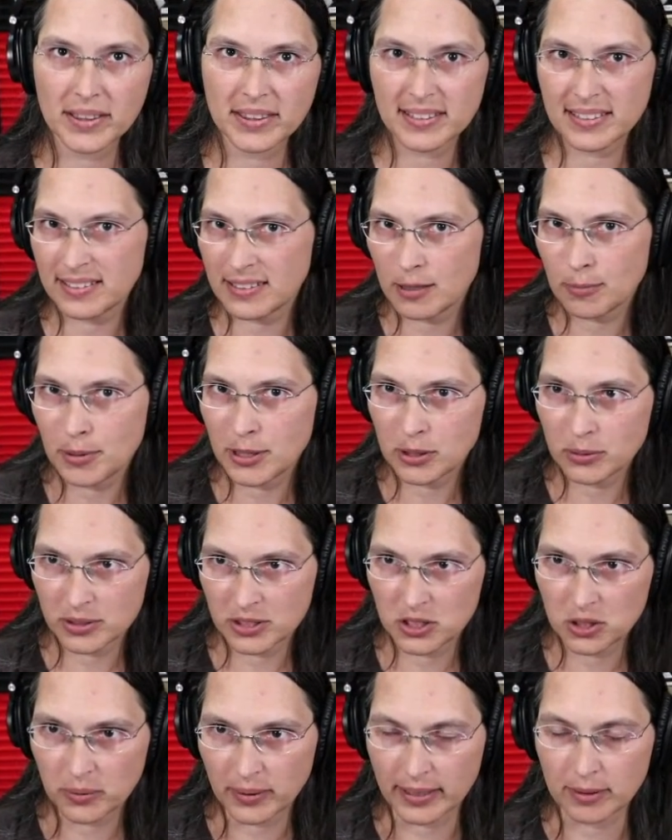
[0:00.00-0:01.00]
CPU is
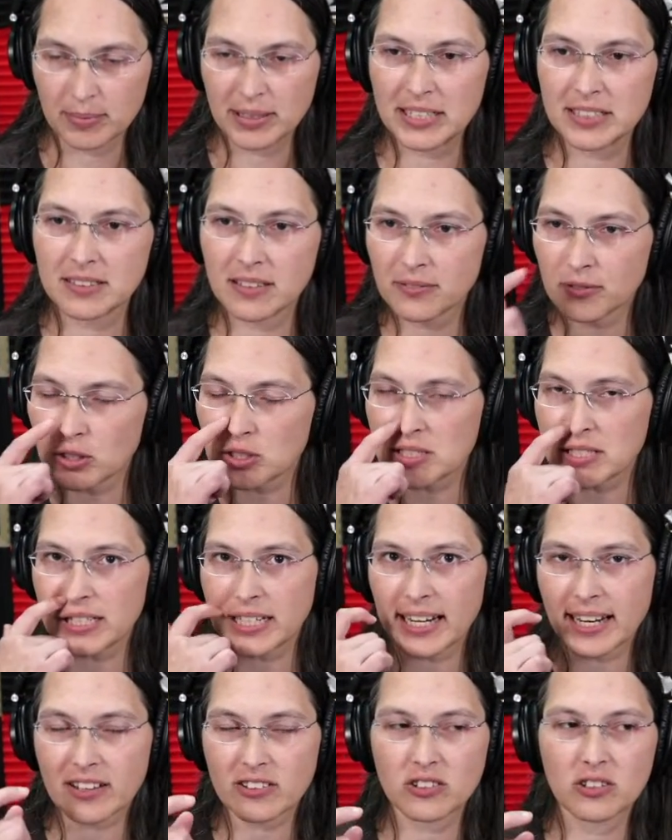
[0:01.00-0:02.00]
doing, because the first thing it
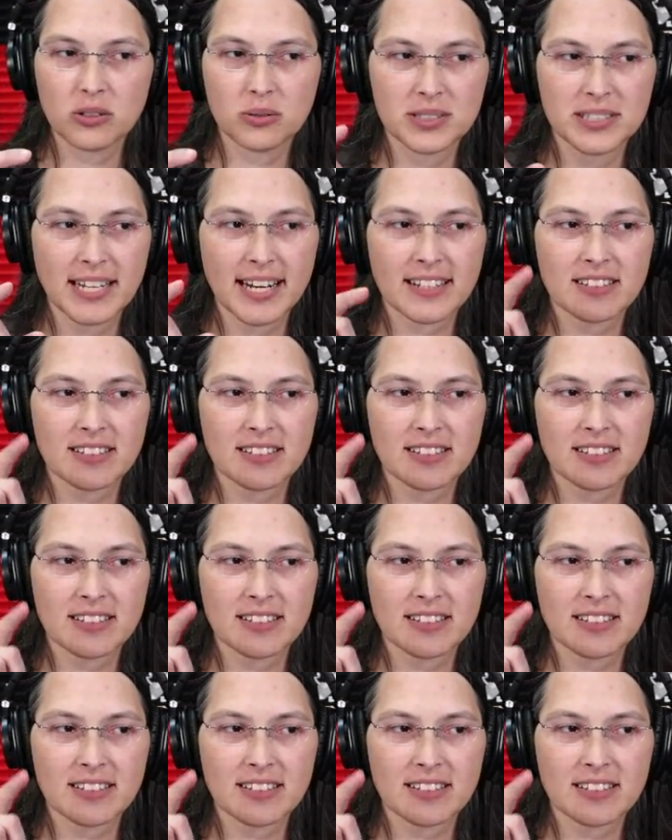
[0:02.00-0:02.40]
has to do is it has